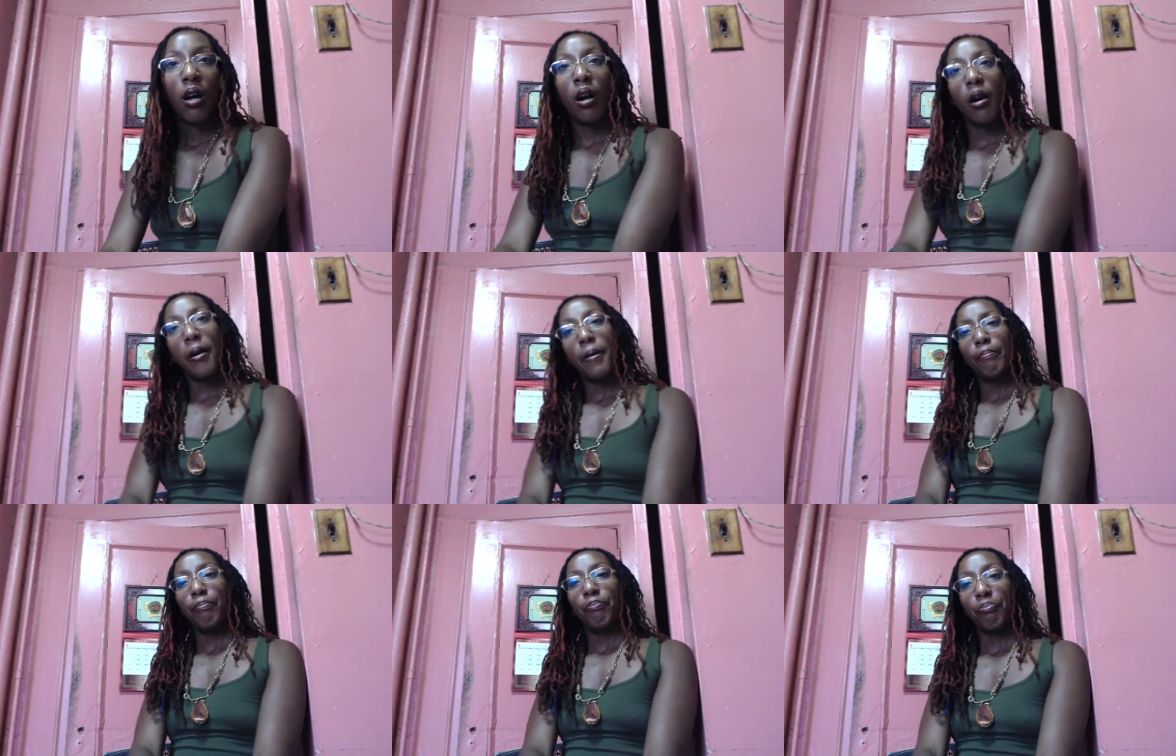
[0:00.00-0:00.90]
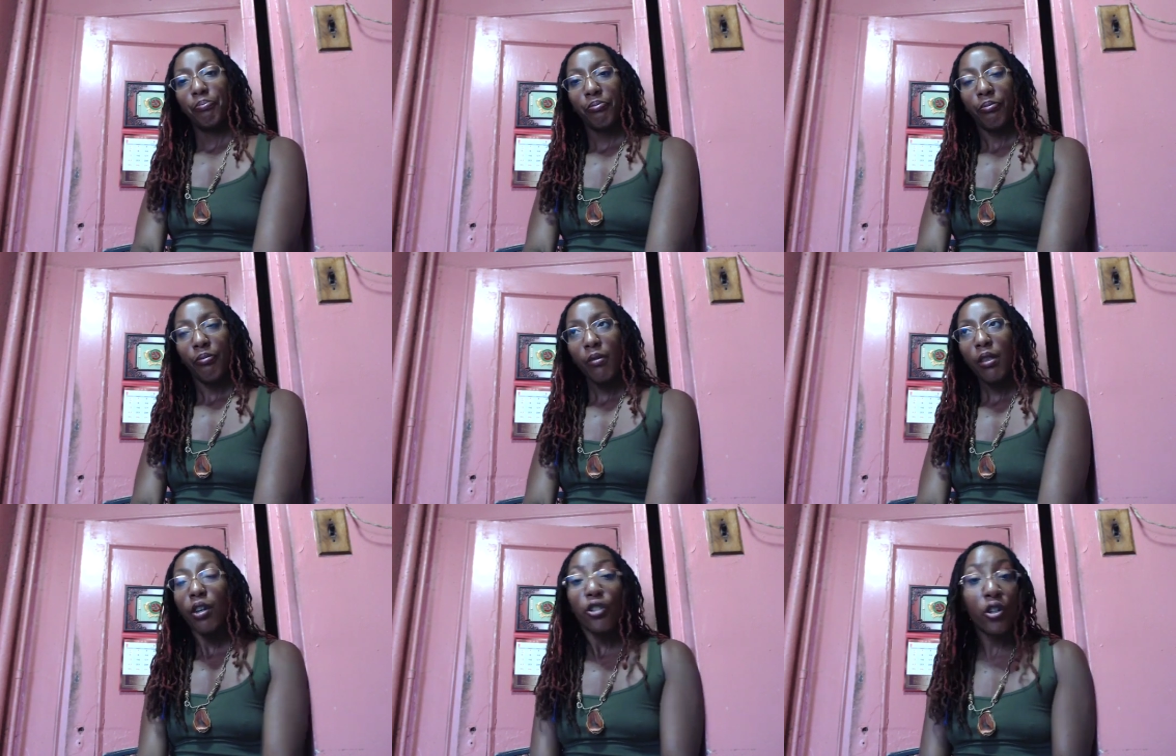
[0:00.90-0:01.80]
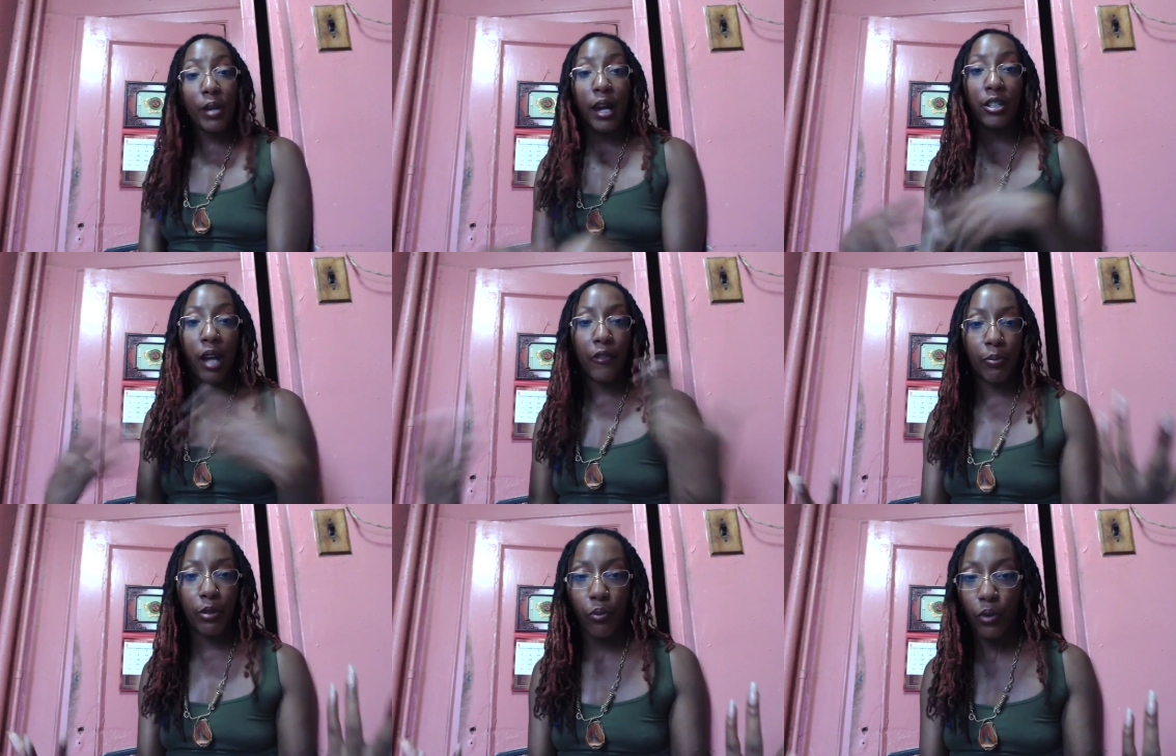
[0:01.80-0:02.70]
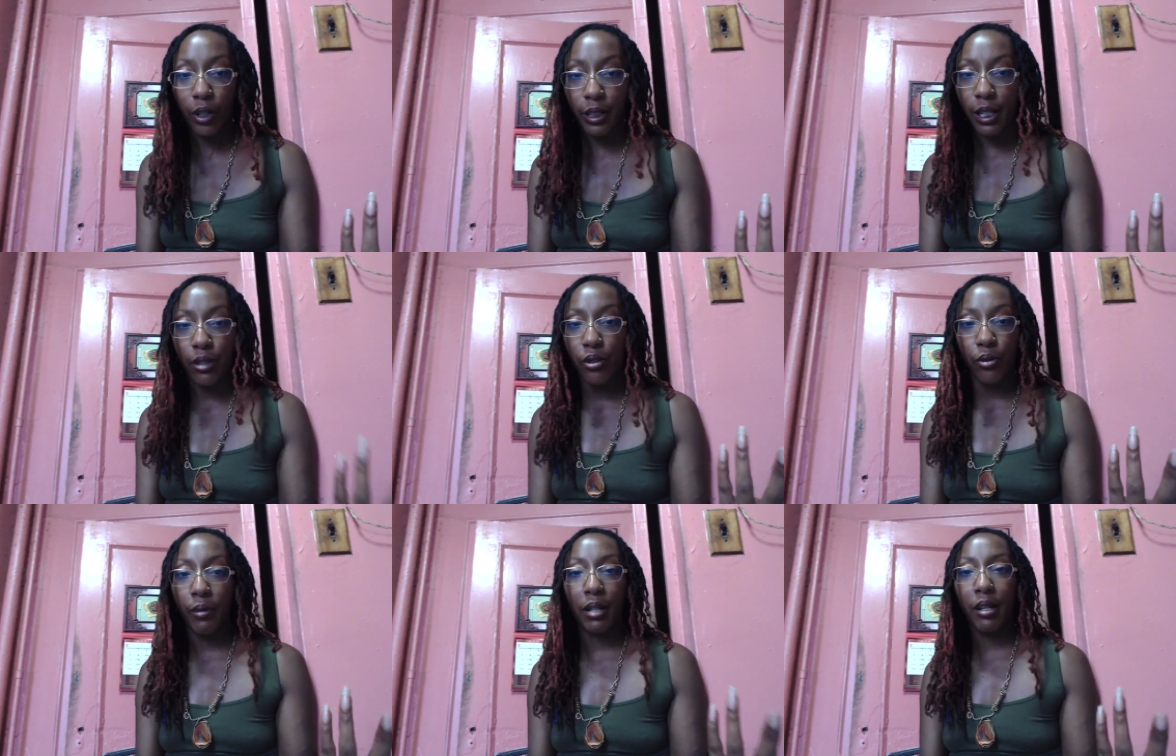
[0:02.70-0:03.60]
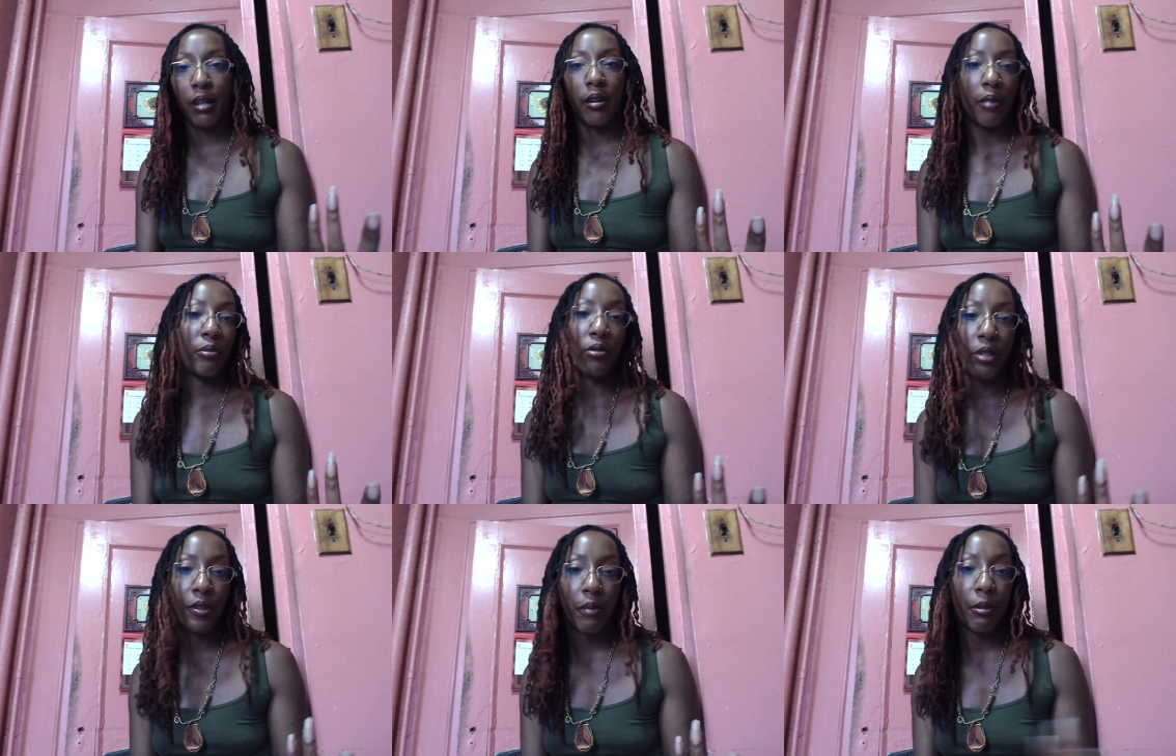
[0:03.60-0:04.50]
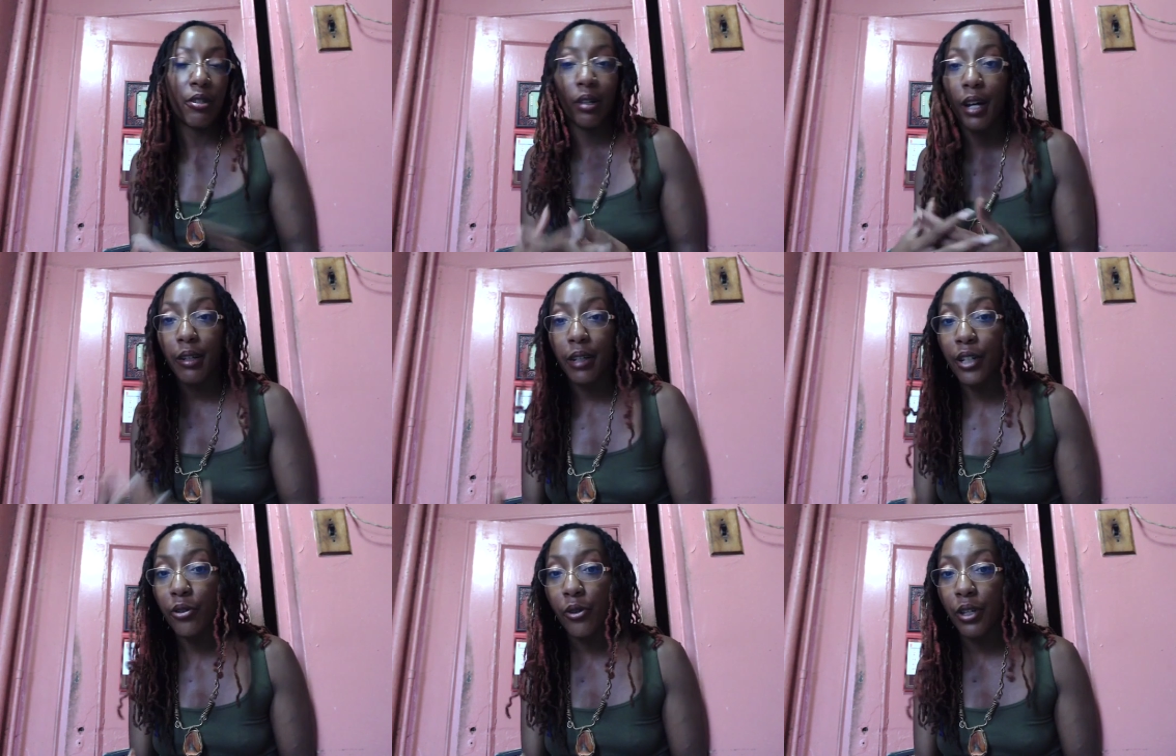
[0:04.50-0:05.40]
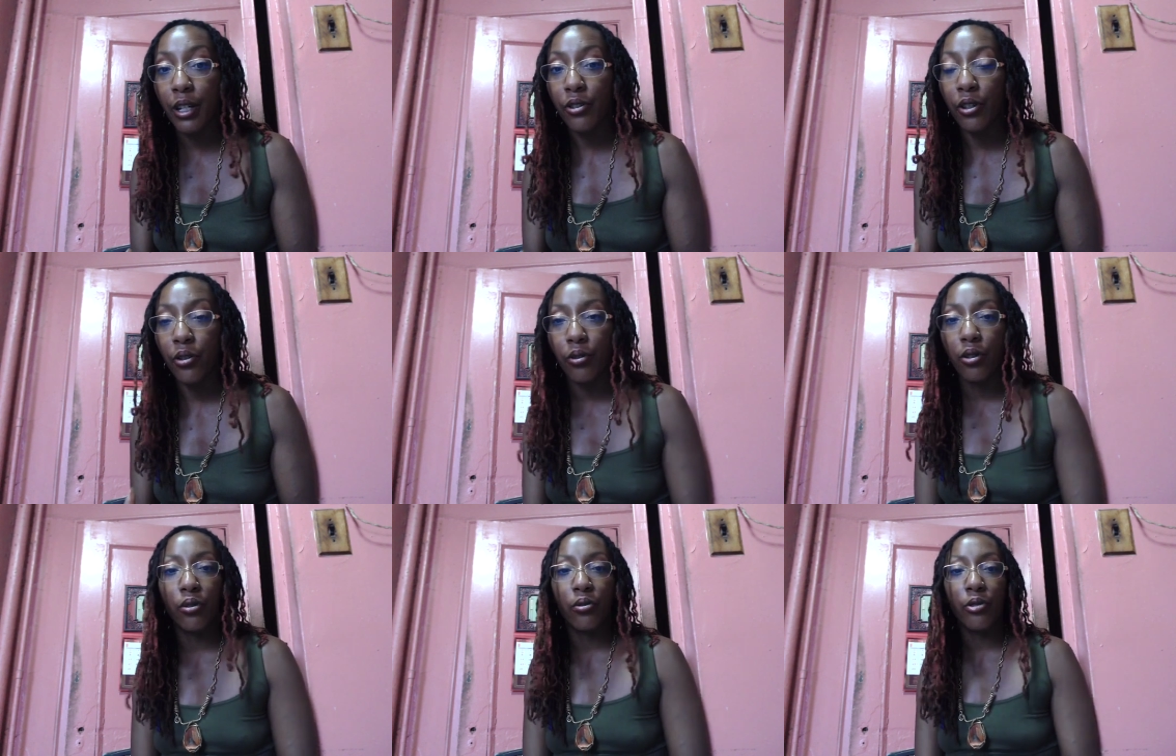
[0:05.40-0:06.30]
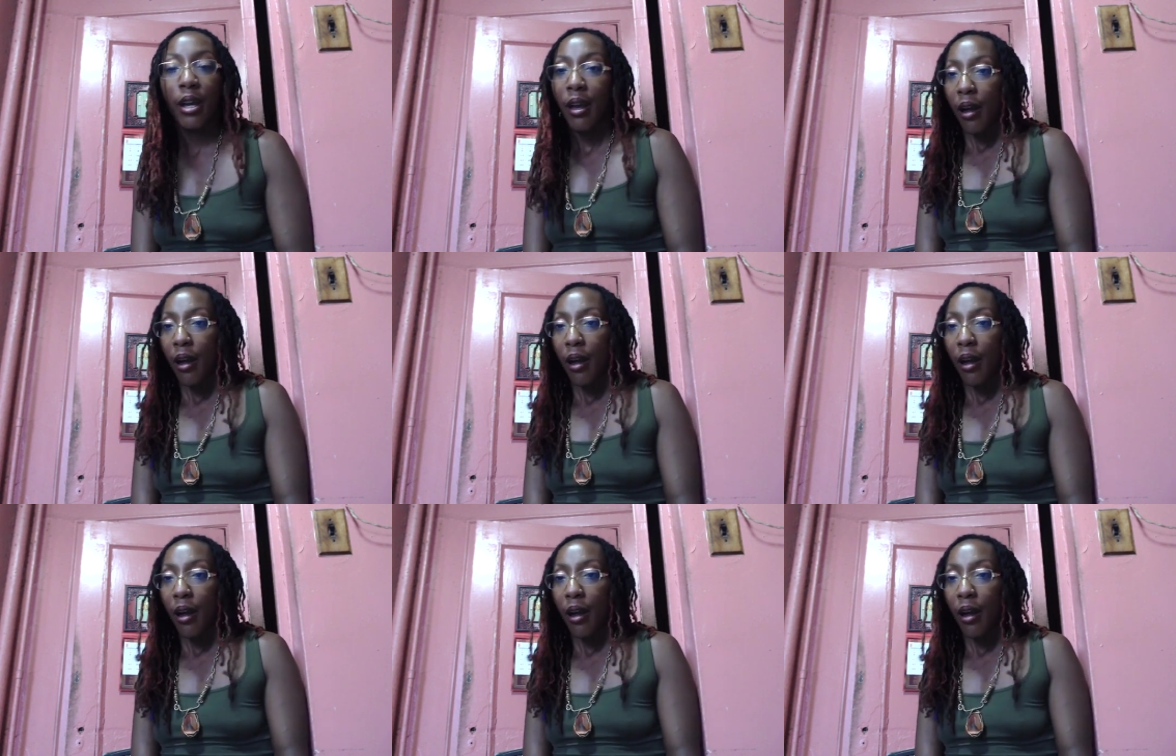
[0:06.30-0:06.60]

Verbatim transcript: So we actually have to put work into maintaining our immune system, and there's a lot of natural things that you can use.